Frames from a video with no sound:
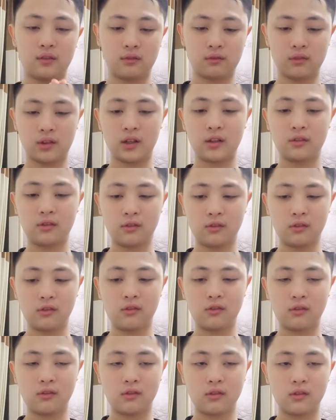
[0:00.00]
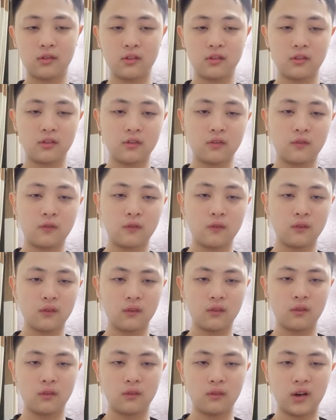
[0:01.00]
Well,
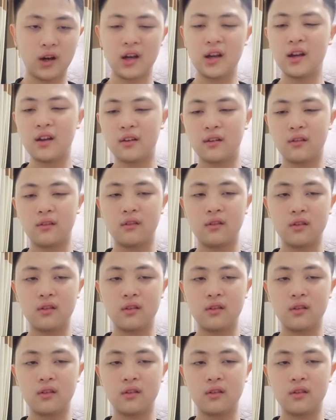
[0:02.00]
why?